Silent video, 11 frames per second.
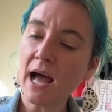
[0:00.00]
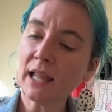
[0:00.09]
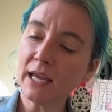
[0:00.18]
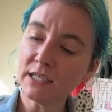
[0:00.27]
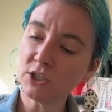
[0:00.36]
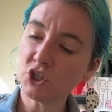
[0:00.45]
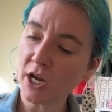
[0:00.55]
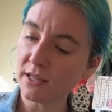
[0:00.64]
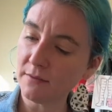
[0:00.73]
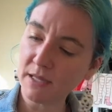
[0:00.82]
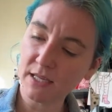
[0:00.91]
I like to
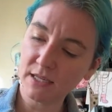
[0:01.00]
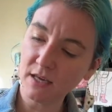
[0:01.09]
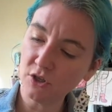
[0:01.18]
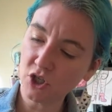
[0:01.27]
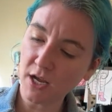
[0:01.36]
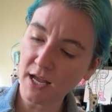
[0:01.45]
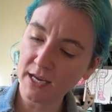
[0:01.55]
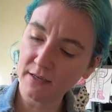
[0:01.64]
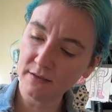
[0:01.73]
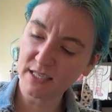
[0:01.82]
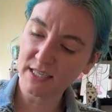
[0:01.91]
check them in the
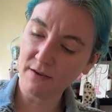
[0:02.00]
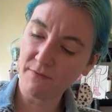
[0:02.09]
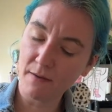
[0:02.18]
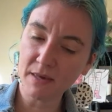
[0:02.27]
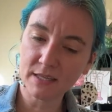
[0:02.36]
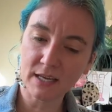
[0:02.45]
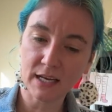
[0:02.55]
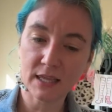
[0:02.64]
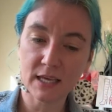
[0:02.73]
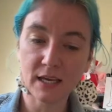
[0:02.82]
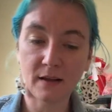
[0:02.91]
sunshine to see if I missed
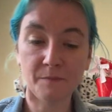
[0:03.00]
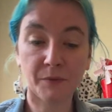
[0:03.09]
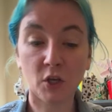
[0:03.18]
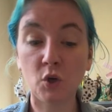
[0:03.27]
anything.